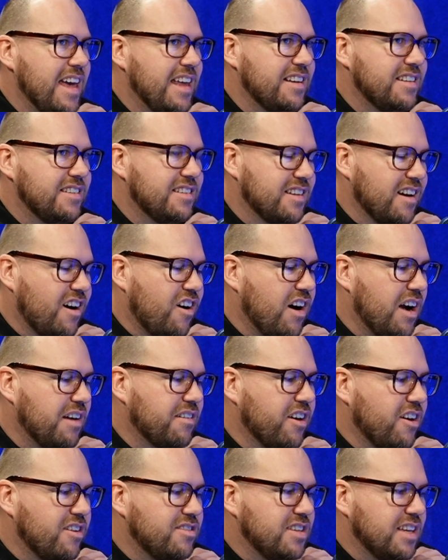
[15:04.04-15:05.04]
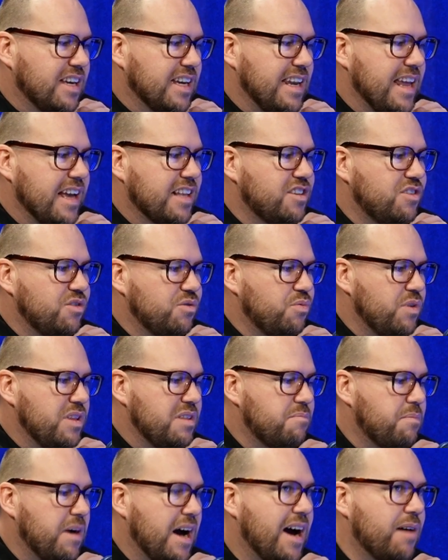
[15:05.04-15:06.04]
and I'm going to connect you
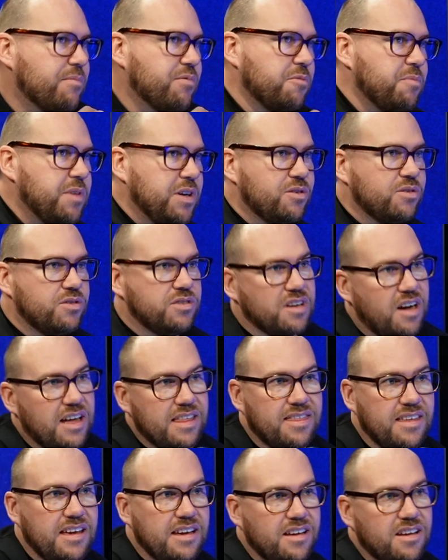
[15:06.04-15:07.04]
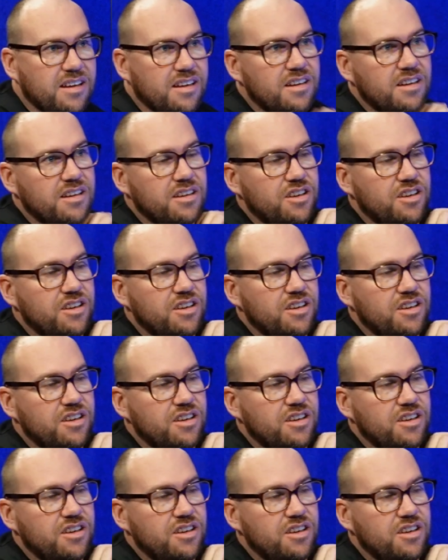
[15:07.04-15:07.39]
with Barbara because I think